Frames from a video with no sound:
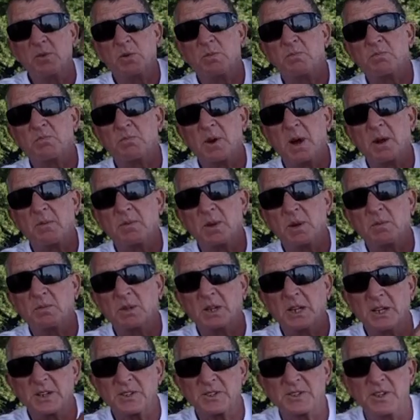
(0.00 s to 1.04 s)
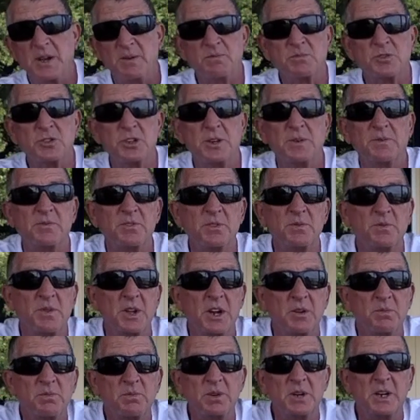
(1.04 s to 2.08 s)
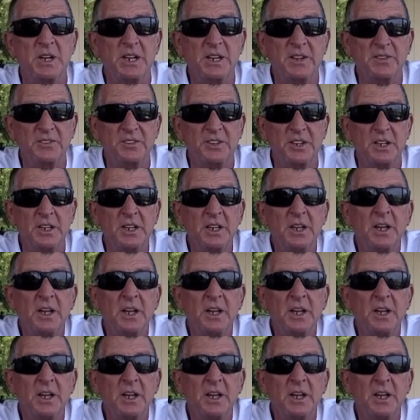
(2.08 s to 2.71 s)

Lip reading: We'll probably be able to get something shipped from there pretty easy,